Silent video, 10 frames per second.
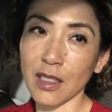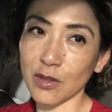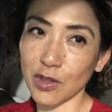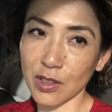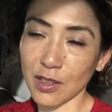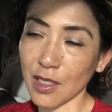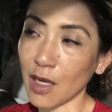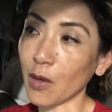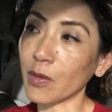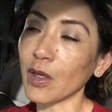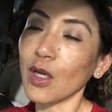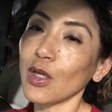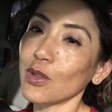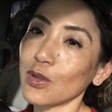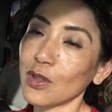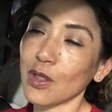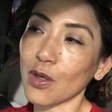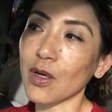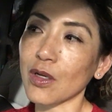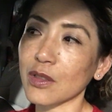energy down to the
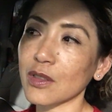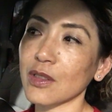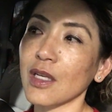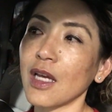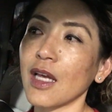earth,